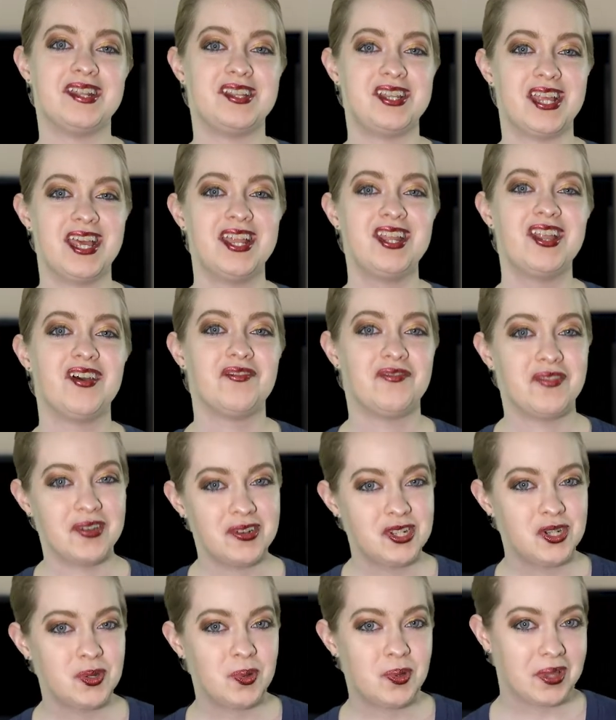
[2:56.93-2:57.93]
attend a
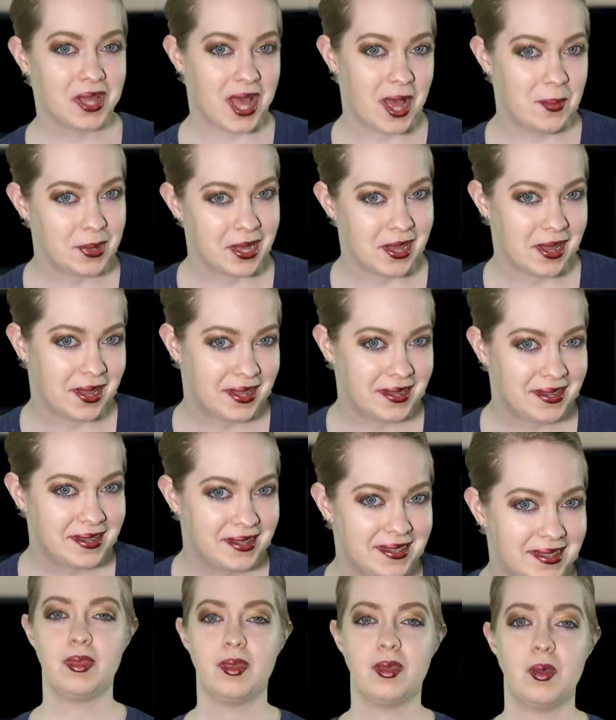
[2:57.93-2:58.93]
virtual Comic-Con.
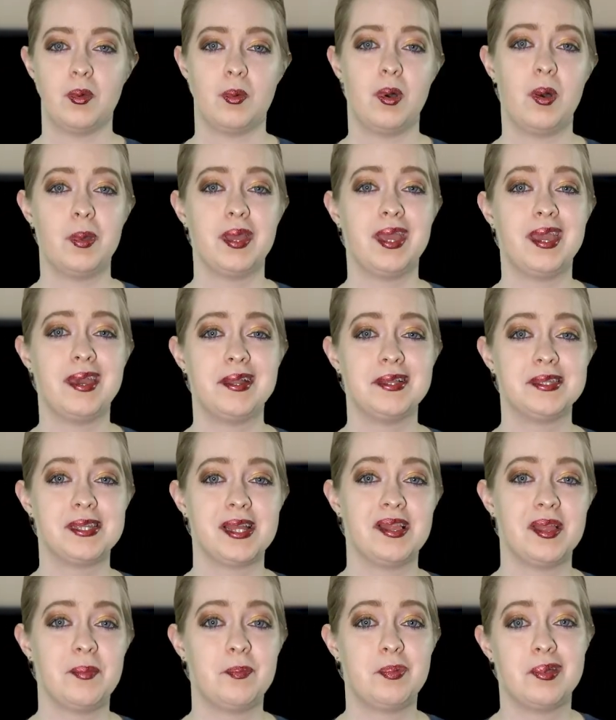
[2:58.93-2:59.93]
While we can't
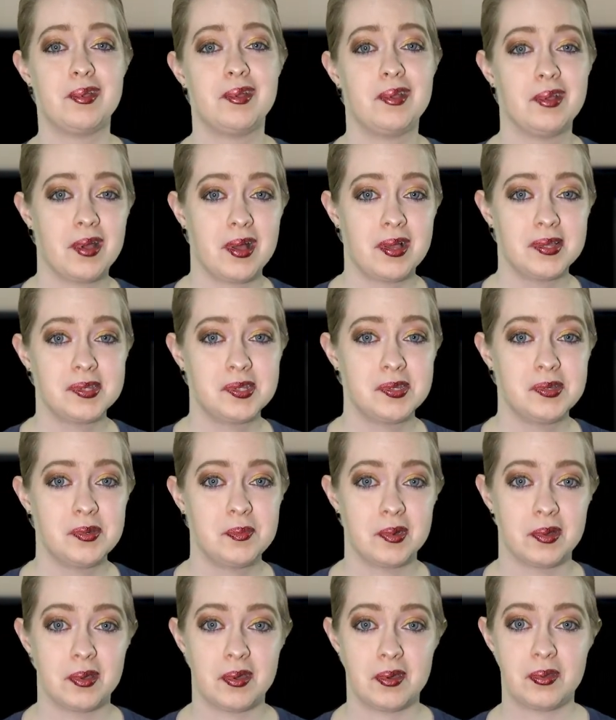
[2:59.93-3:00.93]
exactly put on a
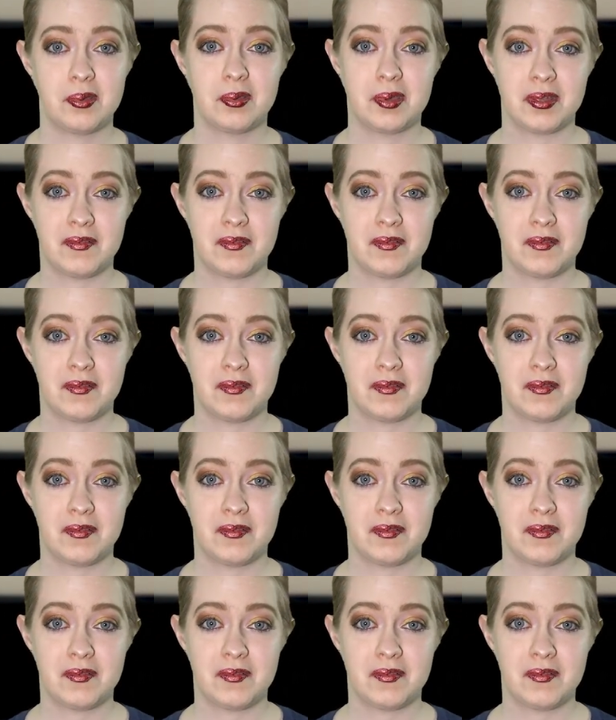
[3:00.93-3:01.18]
costume or go to a